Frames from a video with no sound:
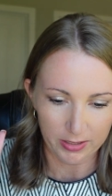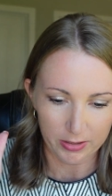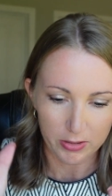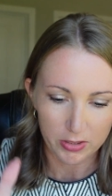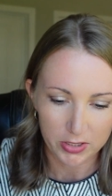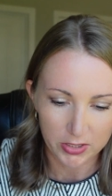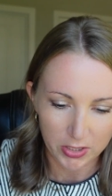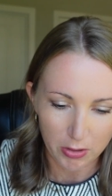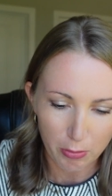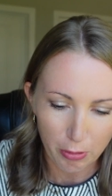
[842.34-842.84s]
they're
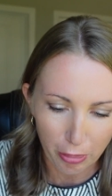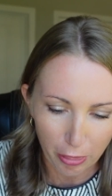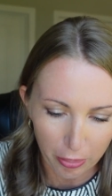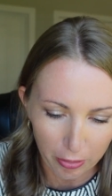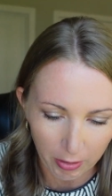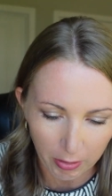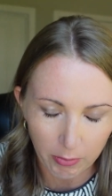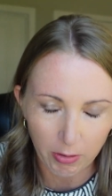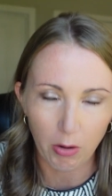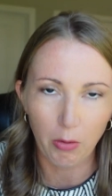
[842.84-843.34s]
so
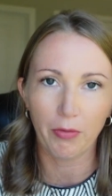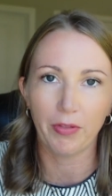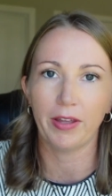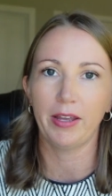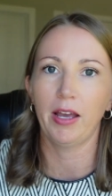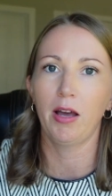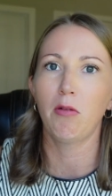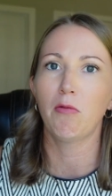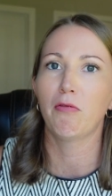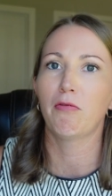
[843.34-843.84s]
thorough and they
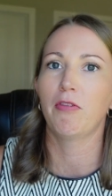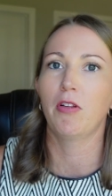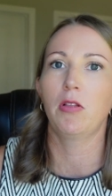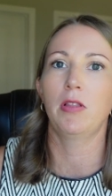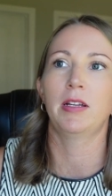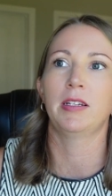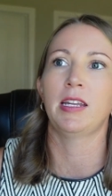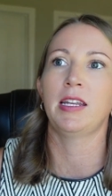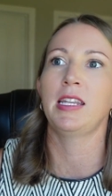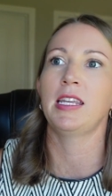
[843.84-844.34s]
help
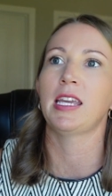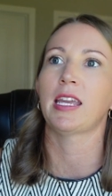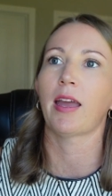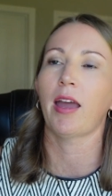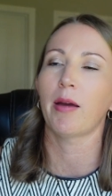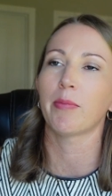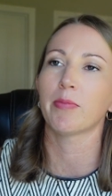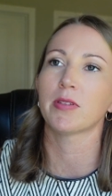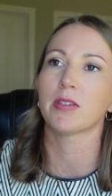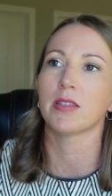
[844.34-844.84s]
fill in any
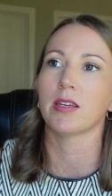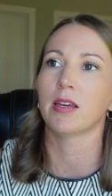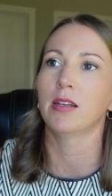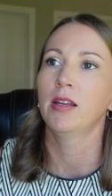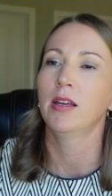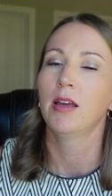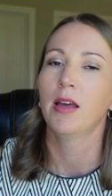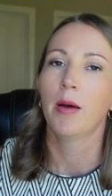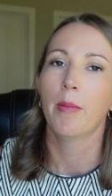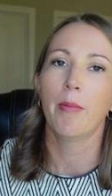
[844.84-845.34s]
gaps
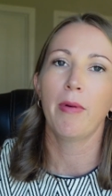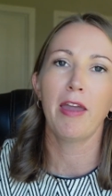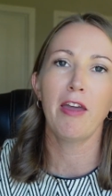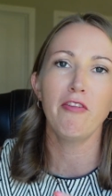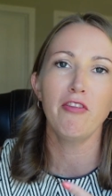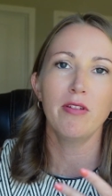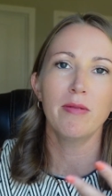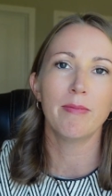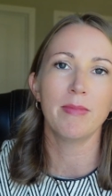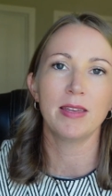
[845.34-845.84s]
that may
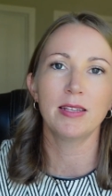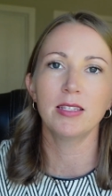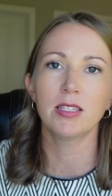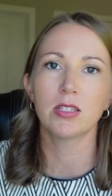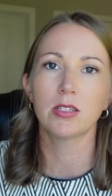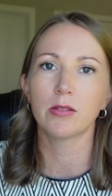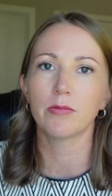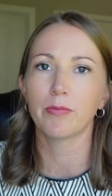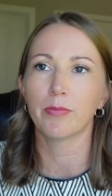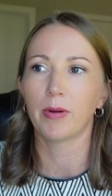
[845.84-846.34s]
have been
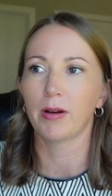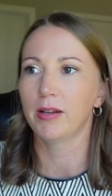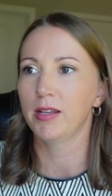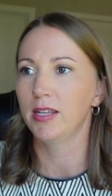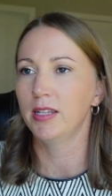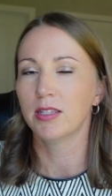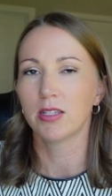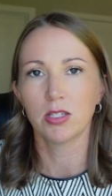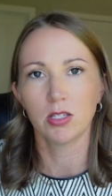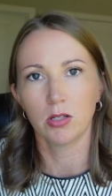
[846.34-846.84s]
missed
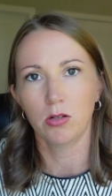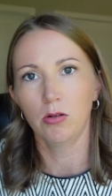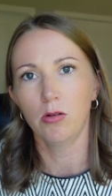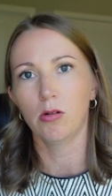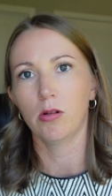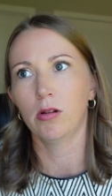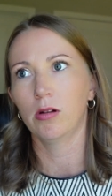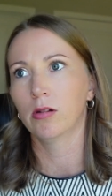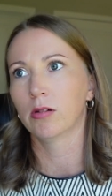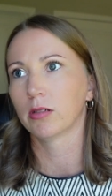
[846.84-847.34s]
in
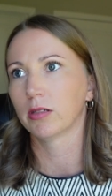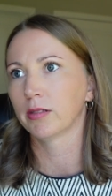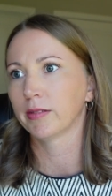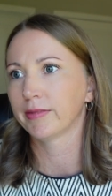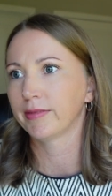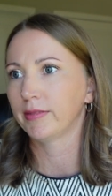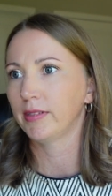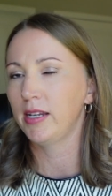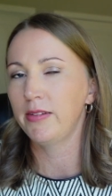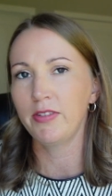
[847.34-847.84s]
school
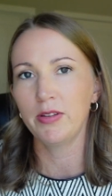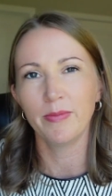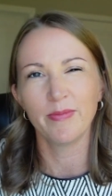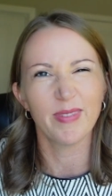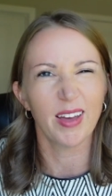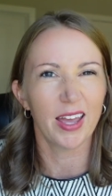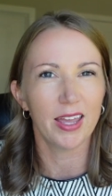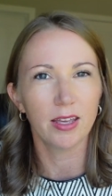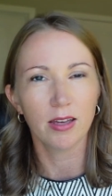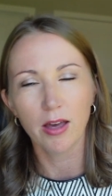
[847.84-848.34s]
or even
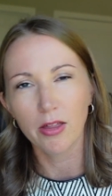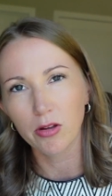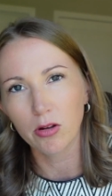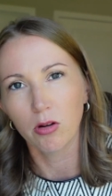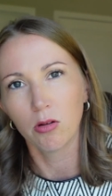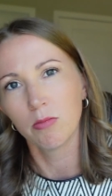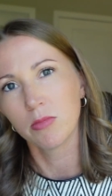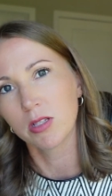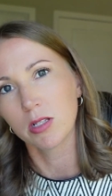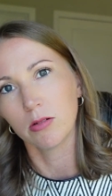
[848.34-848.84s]
by other
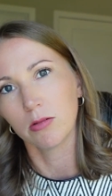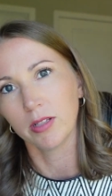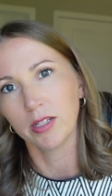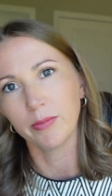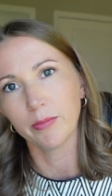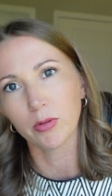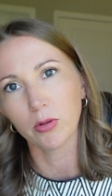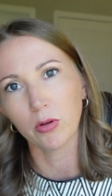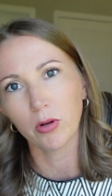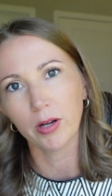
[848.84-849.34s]

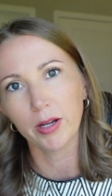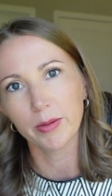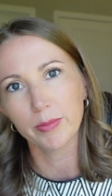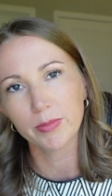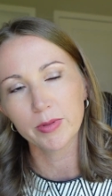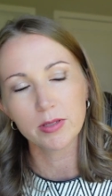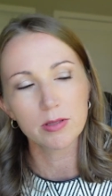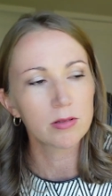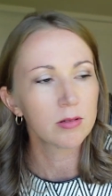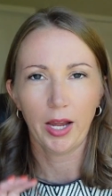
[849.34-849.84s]
homeschooling
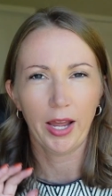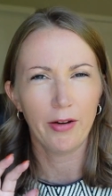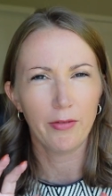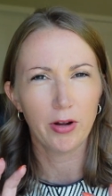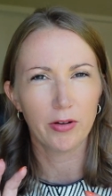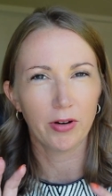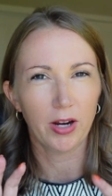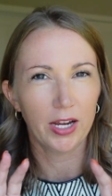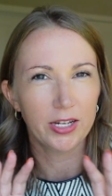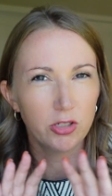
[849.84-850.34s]
programs.
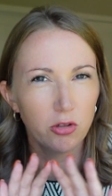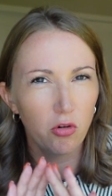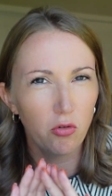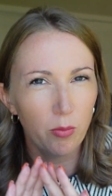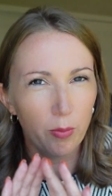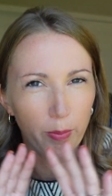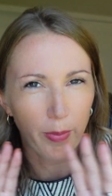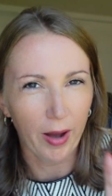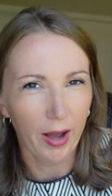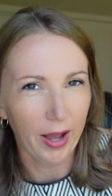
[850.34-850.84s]
However, I
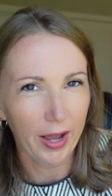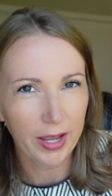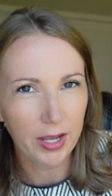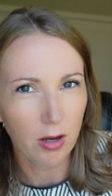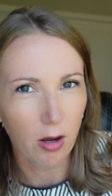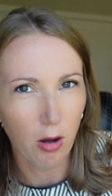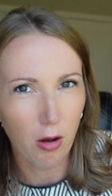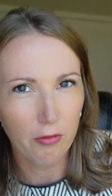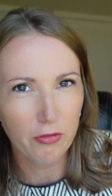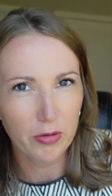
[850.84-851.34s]
don't buy
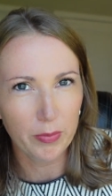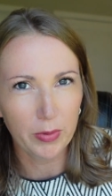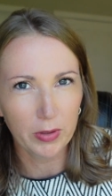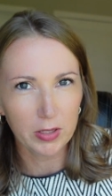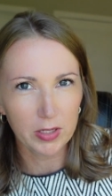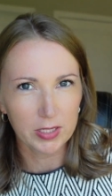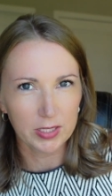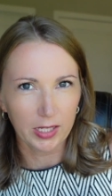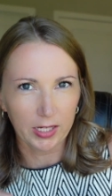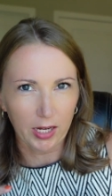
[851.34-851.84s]
all the
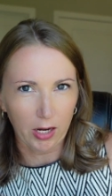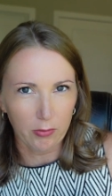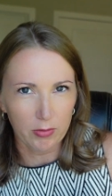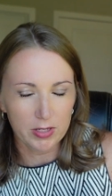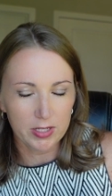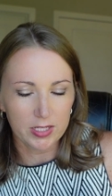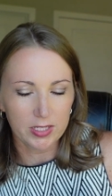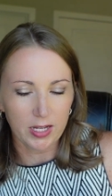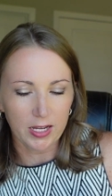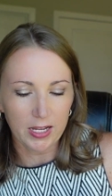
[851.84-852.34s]
books like I
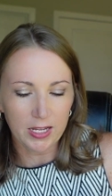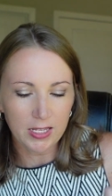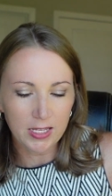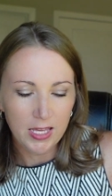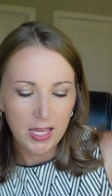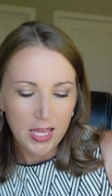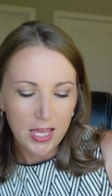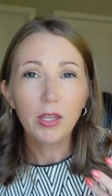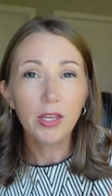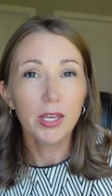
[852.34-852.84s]
was
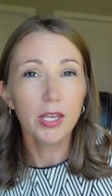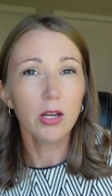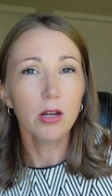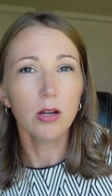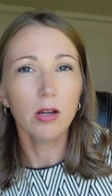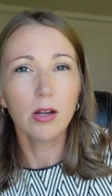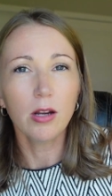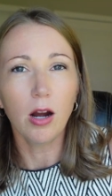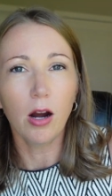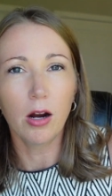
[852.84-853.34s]
saying.
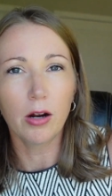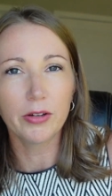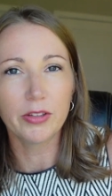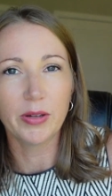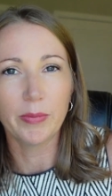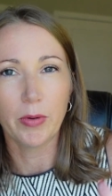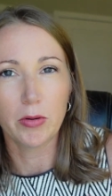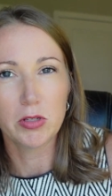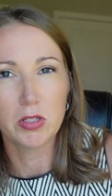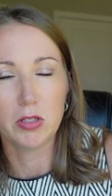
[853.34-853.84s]
Here are
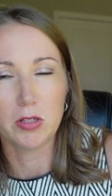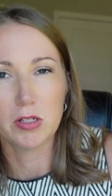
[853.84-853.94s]
the most